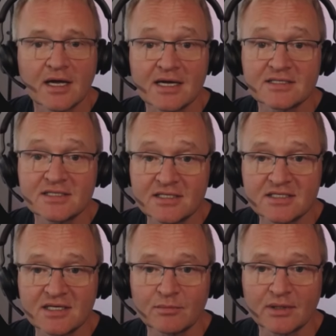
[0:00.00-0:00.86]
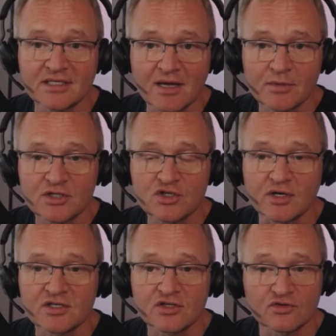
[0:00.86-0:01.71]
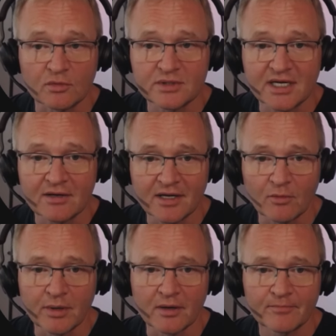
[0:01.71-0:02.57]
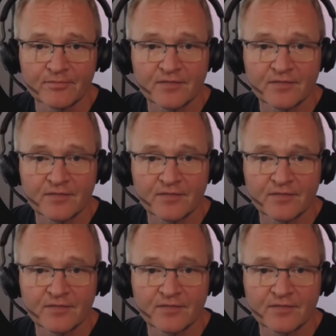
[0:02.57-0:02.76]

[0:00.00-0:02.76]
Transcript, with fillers: as this simply demonstrates the drop-down helper.